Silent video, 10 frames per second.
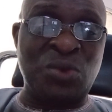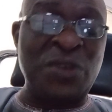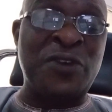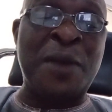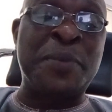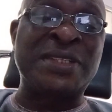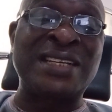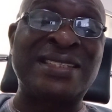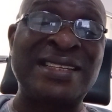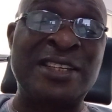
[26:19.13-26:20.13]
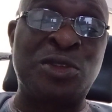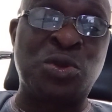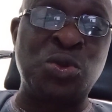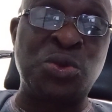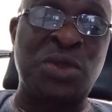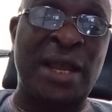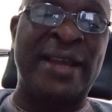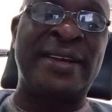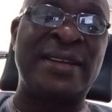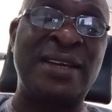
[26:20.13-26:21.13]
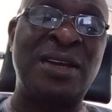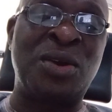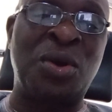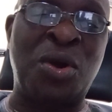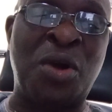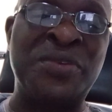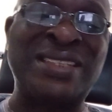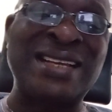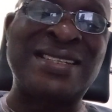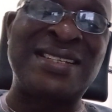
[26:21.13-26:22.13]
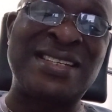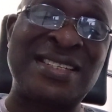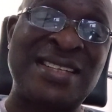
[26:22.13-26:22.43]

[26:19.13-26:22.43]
25% in two-thirds of the 36